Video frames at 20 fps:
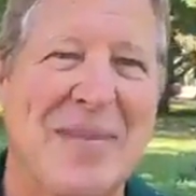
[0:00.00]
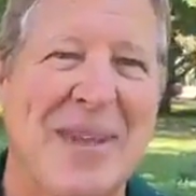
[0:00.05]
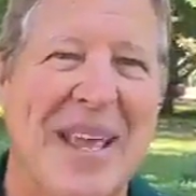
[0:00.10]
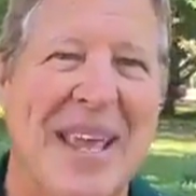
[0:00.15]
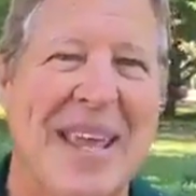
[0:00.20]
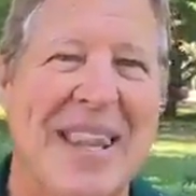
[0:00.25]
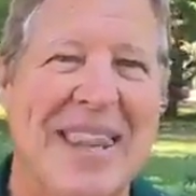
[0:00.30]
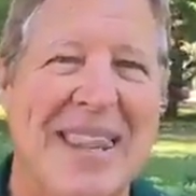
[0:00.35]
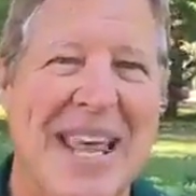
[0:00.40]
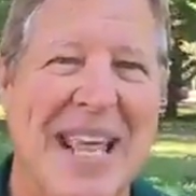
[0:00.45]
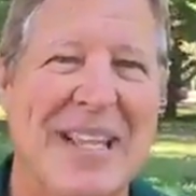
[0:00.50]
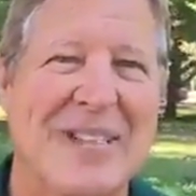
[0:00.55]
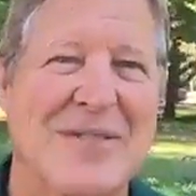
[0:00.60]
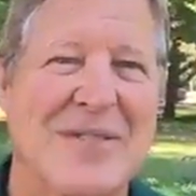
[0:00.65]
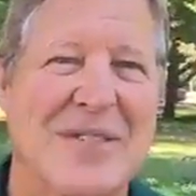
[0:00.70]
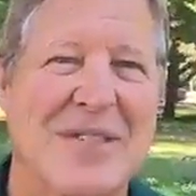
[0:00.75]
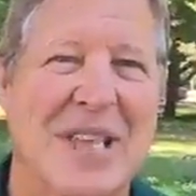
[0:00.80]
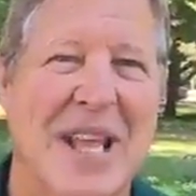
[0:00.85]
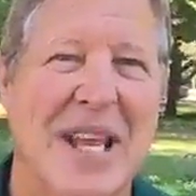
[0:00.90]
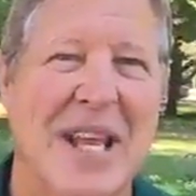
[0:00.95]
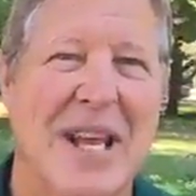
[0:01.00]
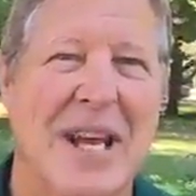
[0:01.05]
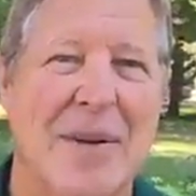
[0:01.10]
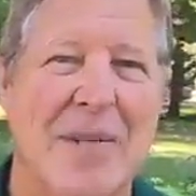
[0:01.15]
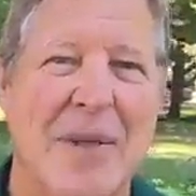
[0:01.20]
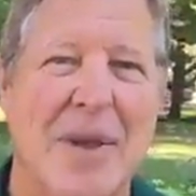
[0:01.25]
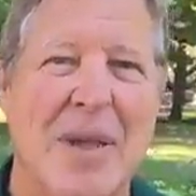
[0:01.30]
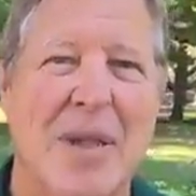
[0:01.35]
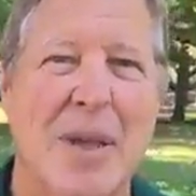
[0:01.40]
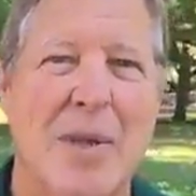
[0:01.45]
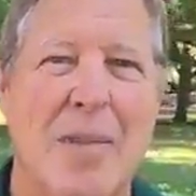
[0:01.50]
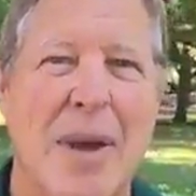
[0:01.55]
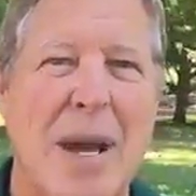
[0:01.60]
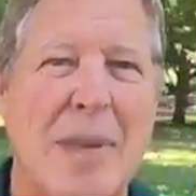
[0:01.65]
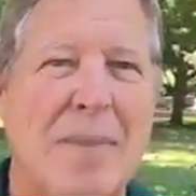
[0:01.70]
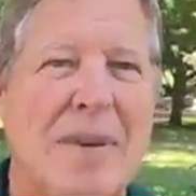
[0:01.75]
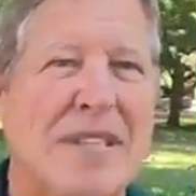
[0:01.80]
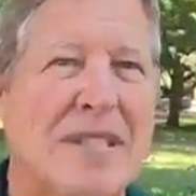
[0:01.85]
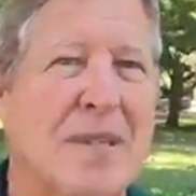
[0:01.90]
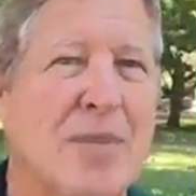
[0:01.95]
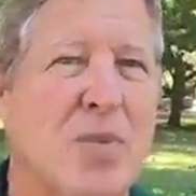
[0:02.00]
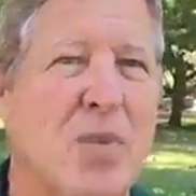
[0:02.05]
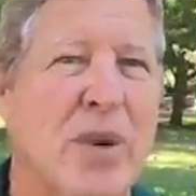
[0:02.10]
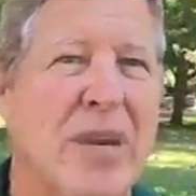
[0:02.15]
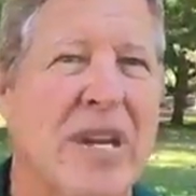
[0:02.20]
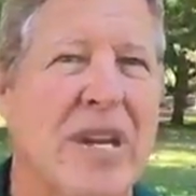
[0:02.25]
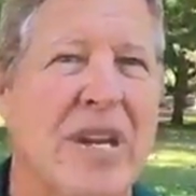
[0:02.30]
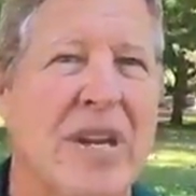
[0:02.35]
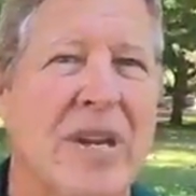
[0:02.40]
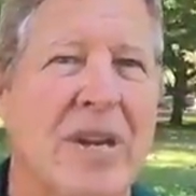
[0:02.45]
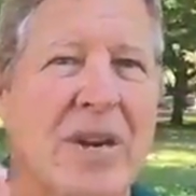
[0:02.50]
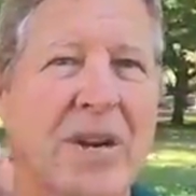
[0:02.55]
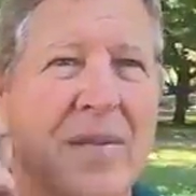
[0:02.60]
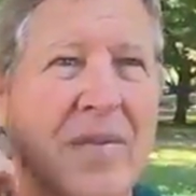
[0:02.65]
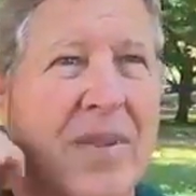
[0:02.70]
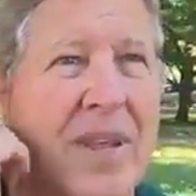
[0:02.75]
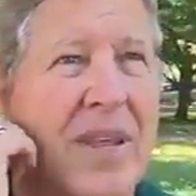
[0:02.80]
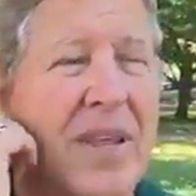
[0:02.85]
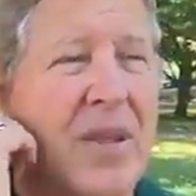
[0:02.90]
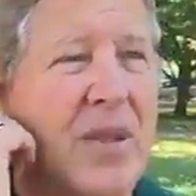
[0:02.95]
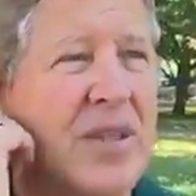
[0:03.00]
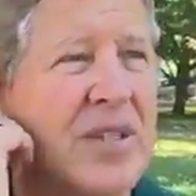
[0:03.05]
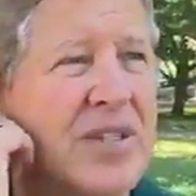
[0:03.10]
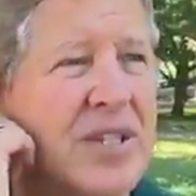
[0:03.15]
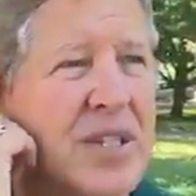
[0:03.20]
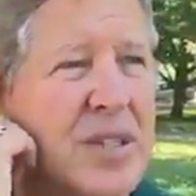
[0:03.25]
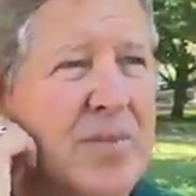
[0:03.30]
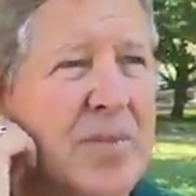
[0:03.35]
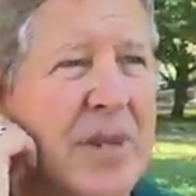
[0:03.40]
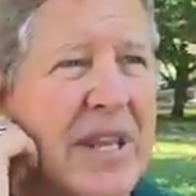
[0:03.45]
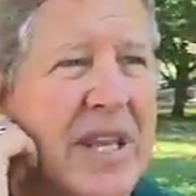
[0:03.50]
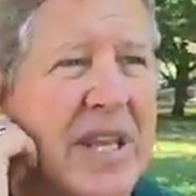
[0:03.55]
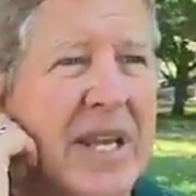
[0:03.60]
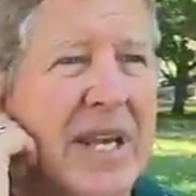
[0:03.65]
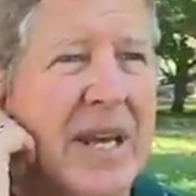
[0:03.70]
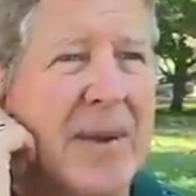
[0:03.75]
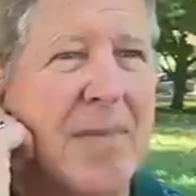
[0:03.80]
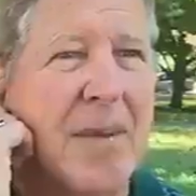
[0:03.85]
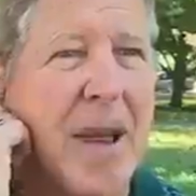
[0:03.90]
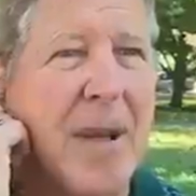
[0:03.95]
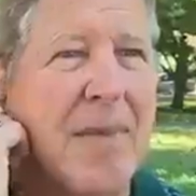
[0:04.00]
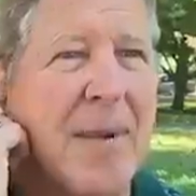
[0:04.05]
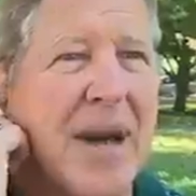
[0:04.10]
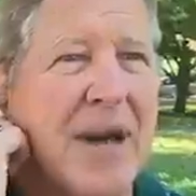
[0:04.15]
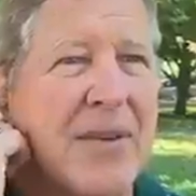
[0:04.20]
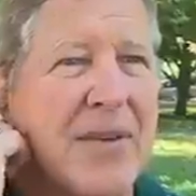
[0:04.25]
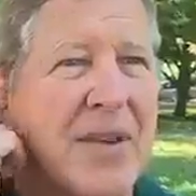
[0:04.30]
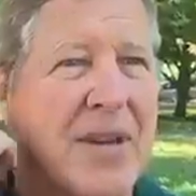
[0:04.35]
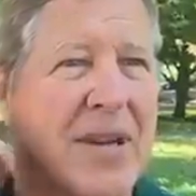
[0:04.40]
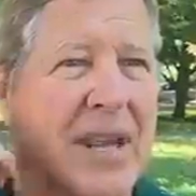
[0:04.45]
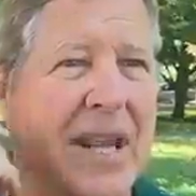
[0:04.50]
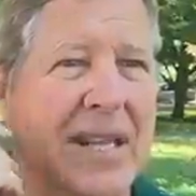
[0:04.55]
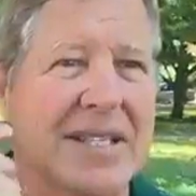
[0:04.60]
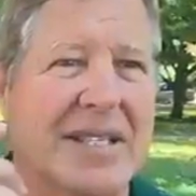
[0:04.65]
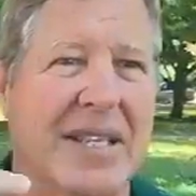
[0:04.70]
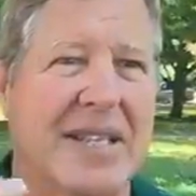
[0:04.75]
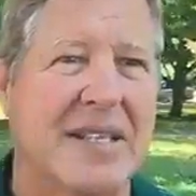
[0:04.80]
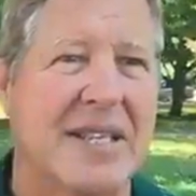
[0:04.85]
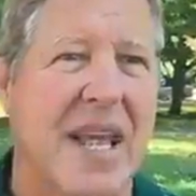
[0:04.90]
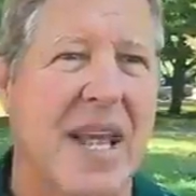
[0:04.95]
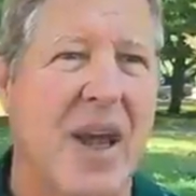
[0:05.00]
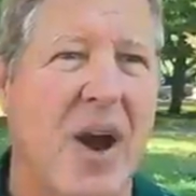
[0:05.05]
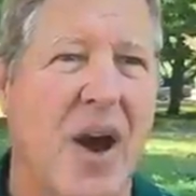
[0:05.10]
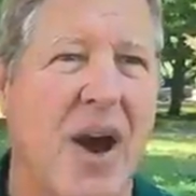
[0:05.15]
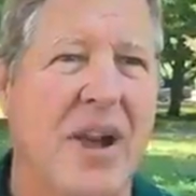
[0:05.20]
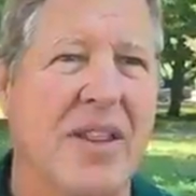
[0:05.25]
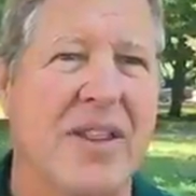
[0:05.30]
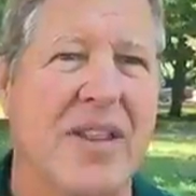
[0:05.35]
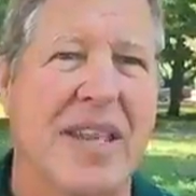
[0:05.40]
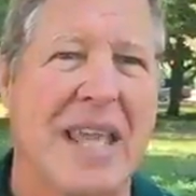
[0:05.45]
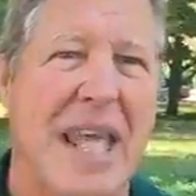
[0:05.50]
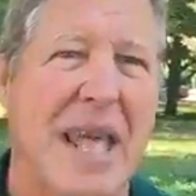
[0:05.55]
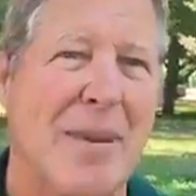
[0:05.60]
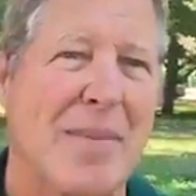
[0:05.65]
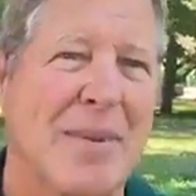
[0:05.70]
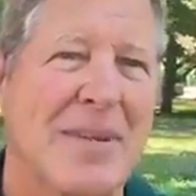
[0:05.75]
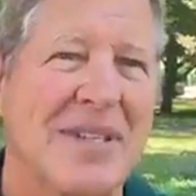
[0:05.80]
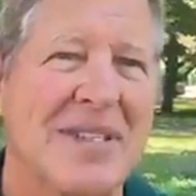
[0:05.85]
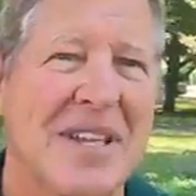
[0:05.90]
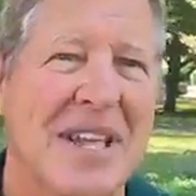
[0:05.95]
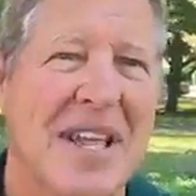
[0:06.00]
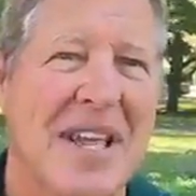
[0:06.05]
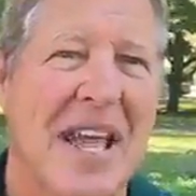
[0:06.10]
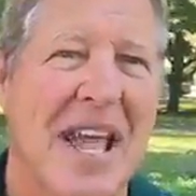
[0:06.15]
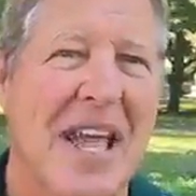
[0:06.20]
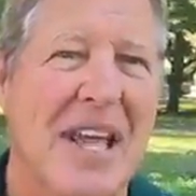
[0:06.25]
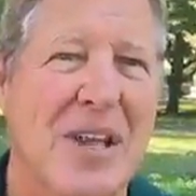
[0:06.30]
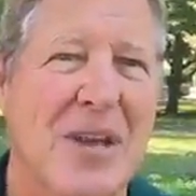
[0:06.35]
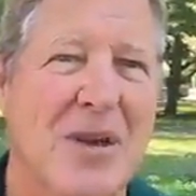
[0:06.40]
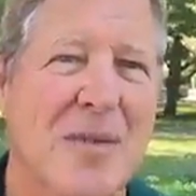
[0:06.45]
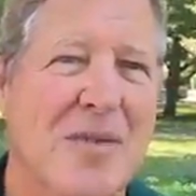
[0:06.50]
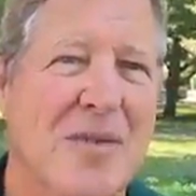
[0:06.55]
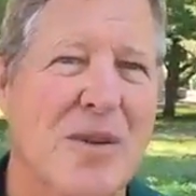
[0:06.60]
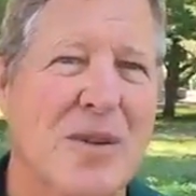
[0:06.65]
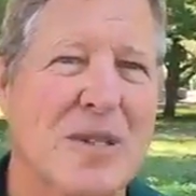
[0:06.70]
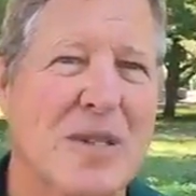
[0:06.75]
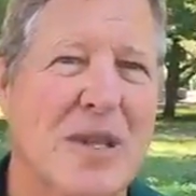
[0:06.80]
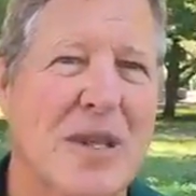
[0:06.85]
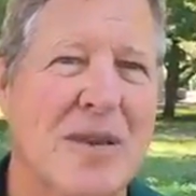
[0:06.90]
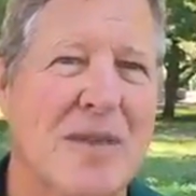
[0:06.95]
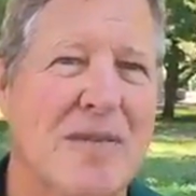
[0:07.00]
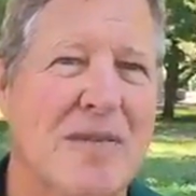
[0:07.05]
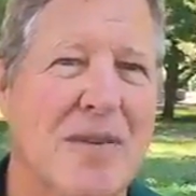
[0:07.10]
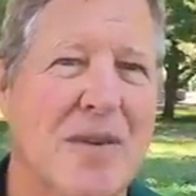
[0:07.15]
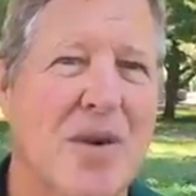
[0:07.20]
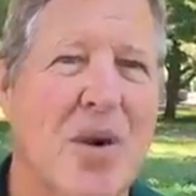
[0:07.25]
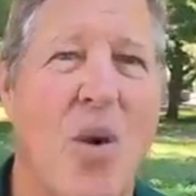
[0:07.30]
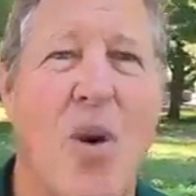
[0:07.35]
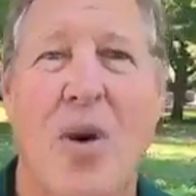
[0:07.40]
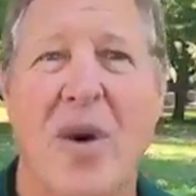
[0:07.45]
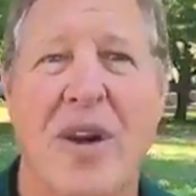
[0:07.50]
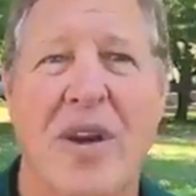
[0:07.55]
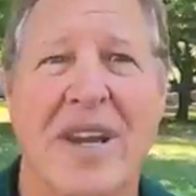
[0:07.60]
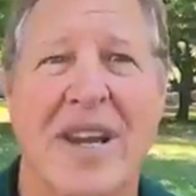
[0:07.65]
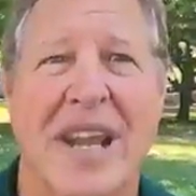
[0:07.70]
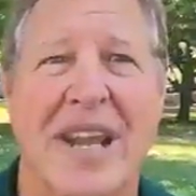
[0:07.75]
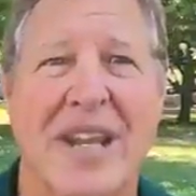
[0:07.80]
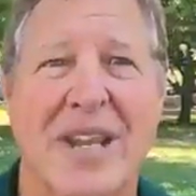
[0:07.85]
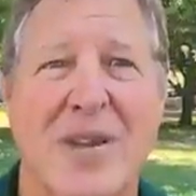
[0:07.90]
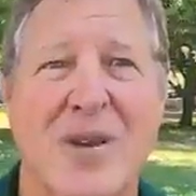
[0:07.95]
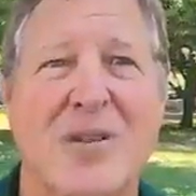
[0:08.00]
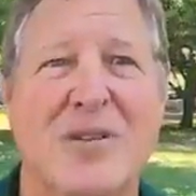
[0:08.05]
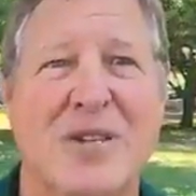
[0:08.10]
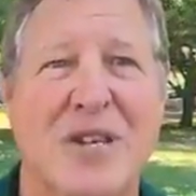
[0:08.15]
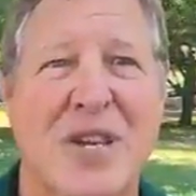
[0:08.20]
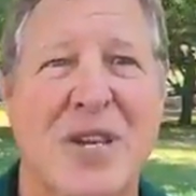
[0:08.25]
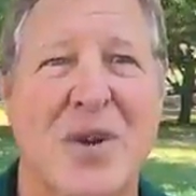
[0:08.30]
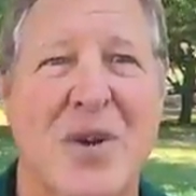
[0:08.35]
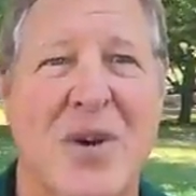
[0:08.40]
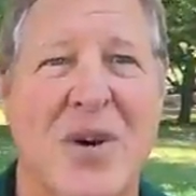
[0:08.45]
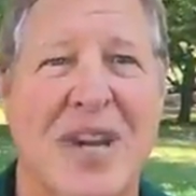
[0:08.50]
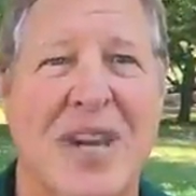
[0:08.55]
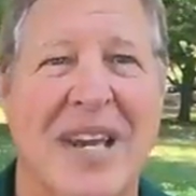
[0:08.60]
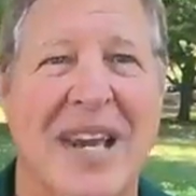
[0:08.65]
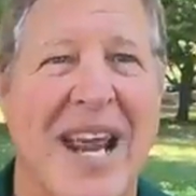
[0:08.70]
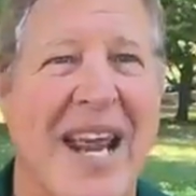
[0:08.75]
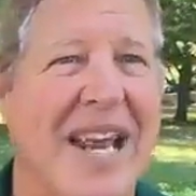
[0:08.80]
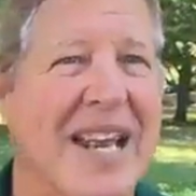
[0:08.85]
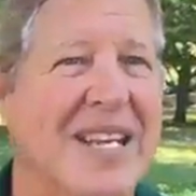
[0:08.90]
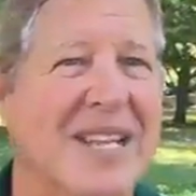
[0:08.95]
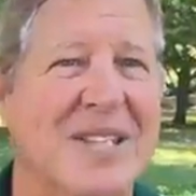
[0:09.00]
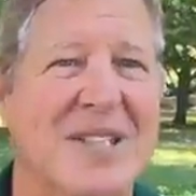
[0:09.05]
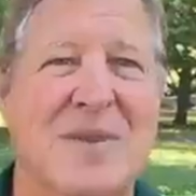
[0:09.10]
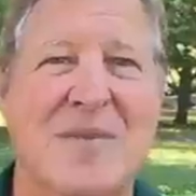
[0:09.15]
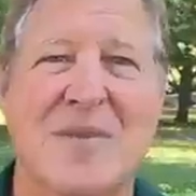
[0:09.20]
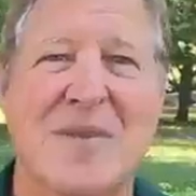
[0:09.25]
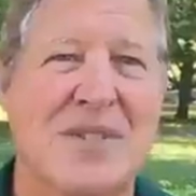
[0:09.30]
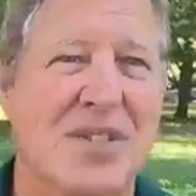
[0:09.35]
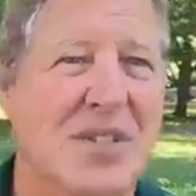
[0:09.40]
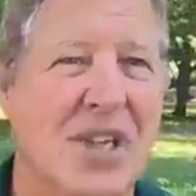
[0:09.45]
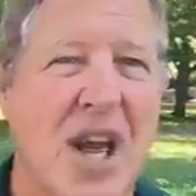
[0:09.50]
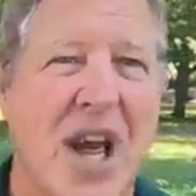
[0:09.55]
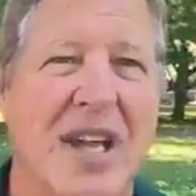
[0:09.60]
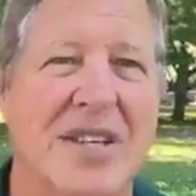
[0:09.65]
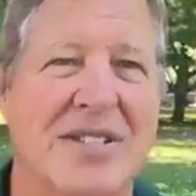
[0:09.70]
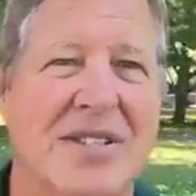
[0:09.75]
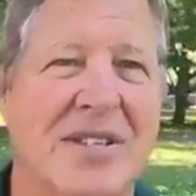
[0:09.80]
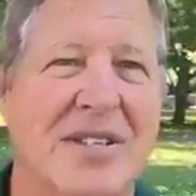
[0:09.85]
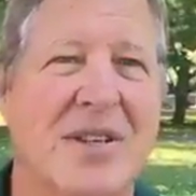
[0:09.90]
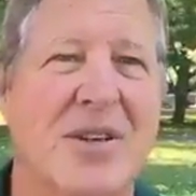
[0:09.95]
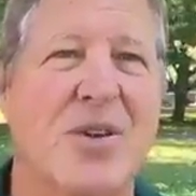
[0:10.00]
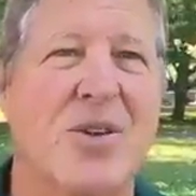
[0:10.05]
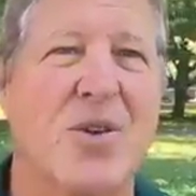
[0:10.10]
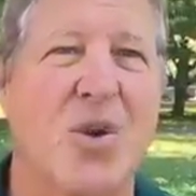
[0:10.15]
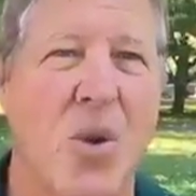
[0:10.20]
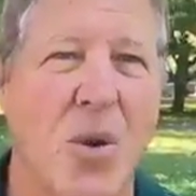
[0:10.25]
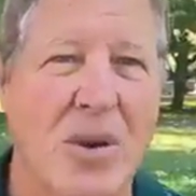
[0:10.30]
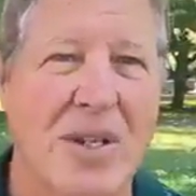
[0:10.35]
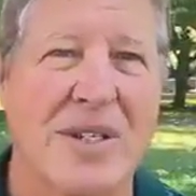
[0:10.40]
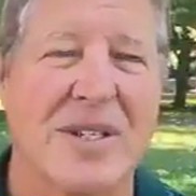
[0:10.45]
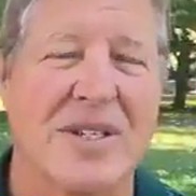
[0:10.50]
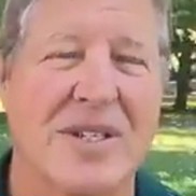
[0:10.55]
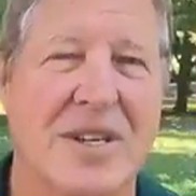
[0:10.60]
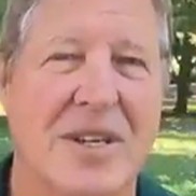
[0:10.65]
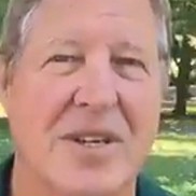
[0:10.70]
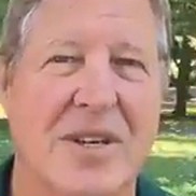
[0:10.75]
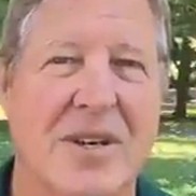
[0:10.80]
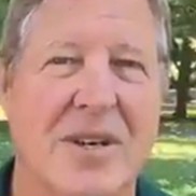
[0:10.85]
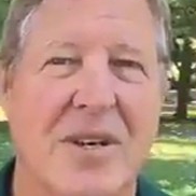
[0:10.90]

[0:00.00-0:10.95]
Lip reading: And thanks for staying up. There might be some wind here that's just picking up. I'm out, as I say, on the campus at University of Oregon, at Eugene, Oregon, and it's just gorgeous here.